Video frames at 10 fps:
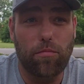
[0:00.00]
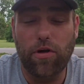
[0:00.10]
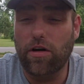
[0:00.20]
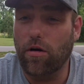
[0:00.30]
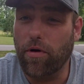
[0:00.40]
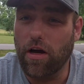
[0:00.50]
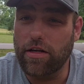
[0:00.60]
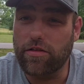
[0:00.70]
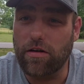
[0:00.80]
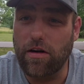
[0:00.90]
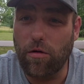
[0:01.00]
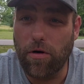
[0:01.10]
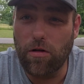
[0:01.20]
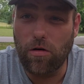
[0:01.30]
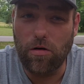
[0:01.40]
put in our pockets or to help
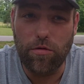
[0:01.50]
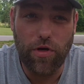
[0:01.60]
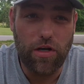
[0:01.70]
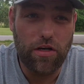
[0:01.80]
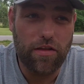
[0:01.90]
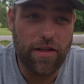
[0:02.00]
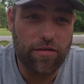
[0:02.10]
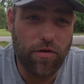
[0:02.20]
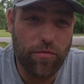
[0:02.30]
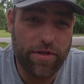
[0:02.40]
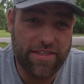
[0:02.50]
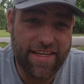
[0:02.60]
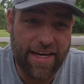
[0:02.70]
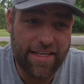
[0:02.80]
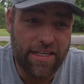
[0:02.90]
our local community, then that's what we
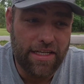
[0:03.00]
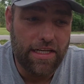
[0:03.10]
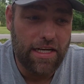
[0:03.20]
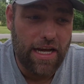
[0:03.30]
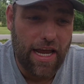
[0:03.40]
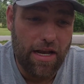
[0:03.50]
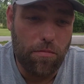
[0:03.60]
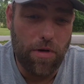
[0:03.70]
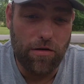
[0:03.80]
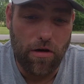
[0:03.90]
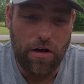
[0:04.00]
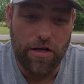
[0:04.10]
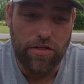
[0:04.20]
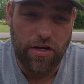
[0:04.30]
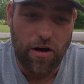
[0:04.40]
decide. And me
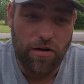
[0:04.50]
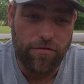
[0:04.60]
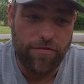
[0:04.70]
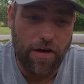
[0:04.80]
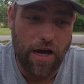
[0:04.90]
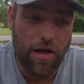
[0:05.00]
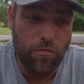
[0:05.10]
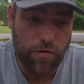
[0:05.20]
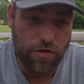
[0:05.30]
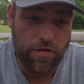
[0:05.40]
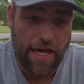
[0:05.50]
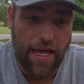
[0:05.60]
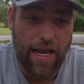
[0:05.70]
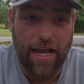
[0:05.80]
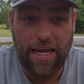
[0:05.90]
running as sheriff, I will do
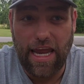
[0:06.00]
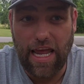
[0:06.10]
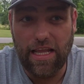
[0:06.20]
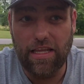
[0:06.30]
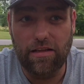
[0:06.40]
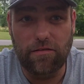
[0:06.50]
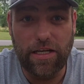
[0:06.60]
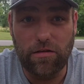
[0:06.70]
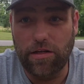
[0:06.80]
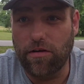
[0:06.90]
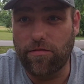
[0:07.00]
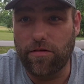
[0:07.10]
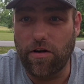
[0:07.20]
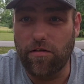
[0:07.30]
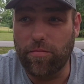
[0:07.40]
that. And I can't legally run for
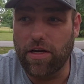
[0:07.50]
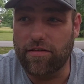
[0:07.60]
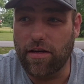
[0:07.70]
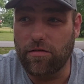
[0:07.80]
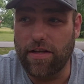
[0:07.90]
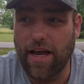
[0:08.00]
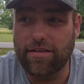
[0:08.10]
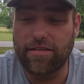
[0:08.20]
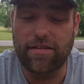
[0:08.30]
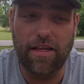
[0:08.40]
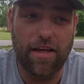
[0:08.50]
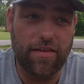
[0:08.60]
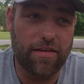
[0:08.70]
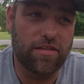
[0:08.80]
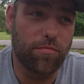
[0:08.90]
sheriff because I owe taxes, and the
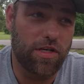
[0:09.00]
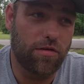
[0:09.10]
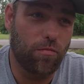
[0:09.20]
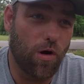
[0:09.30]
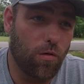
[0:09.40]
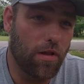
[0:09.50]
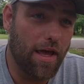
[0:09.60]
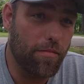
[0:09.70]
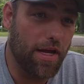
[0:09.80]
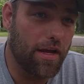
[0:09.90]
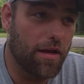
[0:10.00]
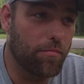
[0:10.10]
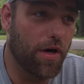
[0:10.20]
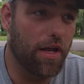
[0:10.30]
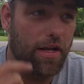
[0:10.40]
Ethics Commission won't let me.
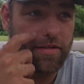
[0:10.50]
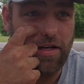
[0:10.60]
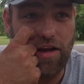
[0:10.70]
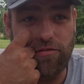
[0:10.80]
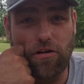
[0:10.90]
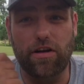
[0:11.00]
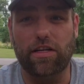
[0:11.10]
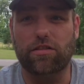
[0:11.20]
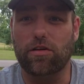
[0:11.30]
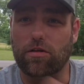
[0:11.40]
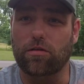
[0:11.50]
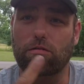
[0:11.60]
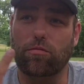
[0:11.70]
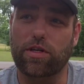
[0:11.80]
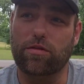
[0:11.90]
But it's a never-ending circle,
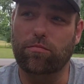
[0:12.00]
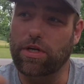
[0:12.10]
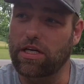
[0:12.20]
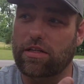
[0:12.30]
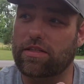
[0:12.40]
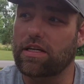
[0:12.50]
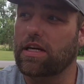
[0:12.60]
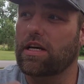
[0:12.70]
which means